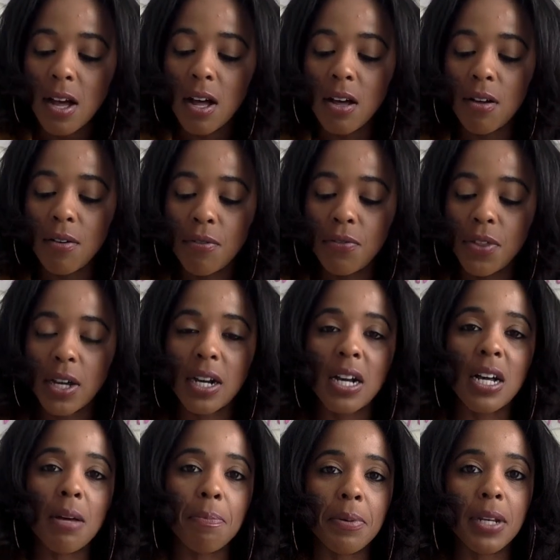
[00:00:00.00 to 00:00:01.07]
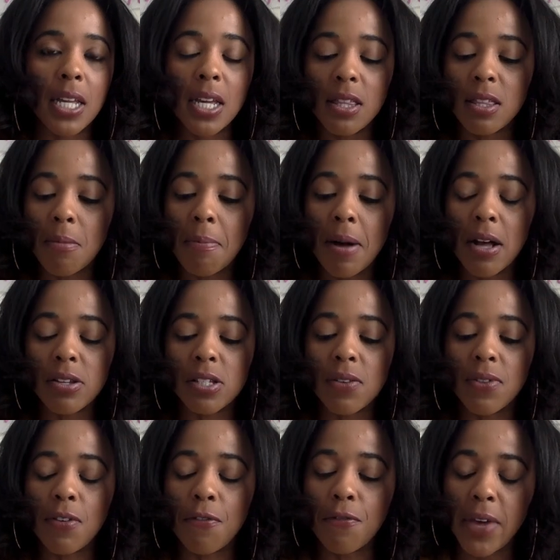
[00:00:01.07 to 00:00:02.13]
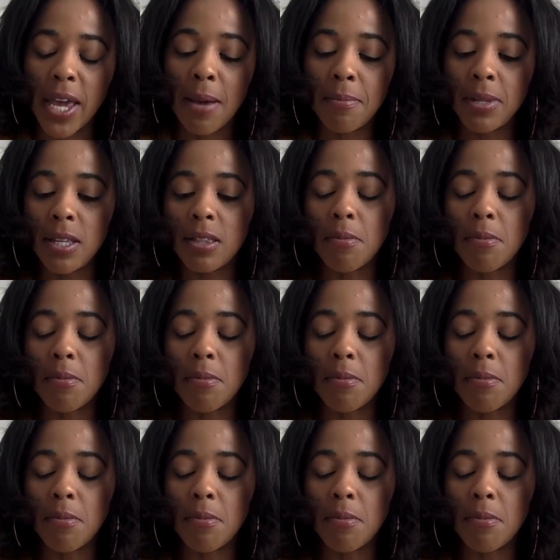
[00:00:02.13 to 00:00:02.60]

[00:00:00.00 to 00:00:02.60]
of the company, the boss of the family,